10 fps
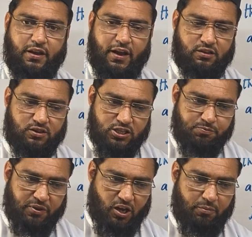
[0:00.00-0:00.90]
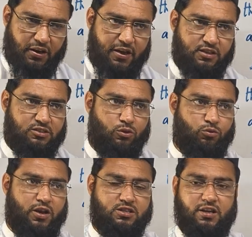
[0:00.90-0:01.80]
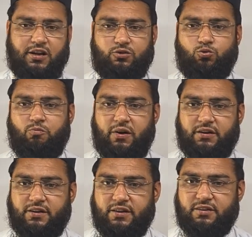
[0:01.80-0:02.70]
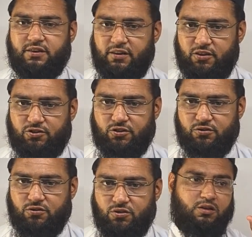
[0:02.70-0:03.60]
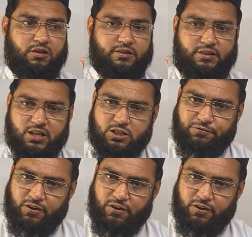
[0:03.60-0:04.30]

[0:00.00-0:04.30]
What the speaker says: and this phenomenon is known as electromagnetic conductor. This